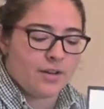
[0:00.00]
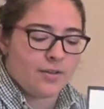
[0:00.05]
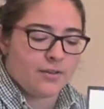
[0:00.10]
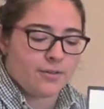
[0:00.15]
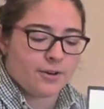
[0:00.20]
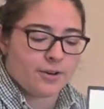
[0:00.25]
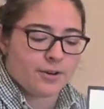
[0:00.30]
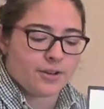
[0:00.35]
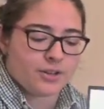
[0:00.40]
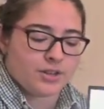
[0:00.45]

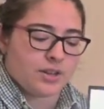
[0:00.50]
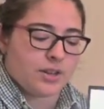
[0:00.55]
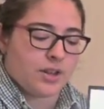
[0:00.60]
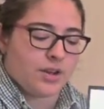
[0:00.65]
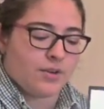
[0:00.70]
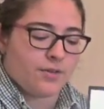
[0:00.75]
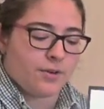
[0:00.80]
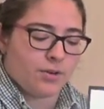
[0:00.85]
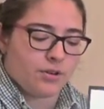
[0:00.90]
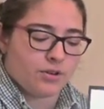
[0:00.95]
version
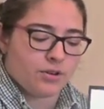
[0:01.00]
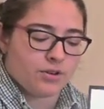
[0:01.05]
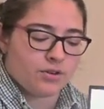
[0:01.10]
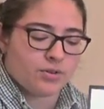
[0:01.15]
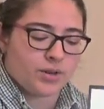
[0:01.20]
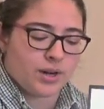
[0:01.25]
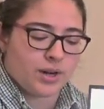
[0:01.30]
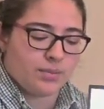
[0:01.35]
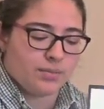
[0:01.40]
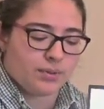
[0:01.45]
of horseshoe
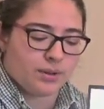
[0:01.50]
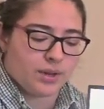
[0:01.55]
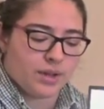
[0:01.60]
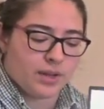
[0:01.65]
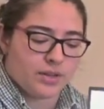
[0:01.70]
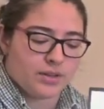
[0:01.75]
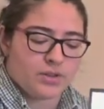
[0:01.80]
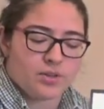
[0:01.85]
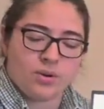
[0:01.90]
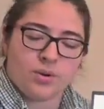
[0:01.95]
crab
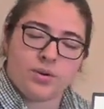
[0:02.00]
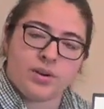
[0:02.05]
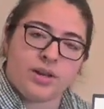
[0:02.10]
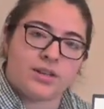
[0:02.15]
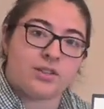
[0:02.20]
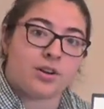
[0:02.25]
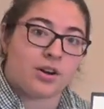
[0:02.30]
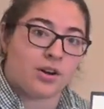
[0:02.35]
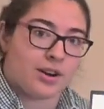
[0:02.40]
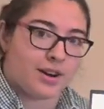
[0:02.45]
blood known
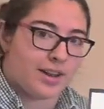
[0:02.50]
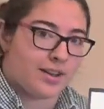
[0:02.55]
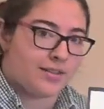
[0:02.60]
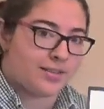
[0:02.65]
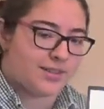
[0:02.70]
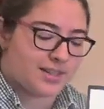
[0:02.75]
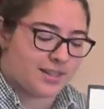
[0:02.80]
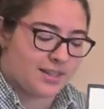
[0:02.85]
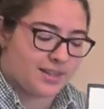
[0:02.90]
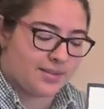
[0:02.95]
as
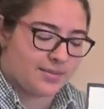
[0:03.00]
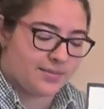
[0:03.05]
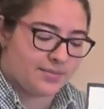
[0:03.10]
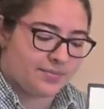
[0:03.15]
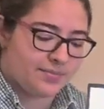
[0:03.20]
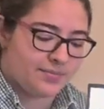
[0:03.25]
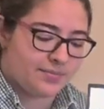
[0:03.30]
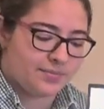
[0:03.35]
RFC.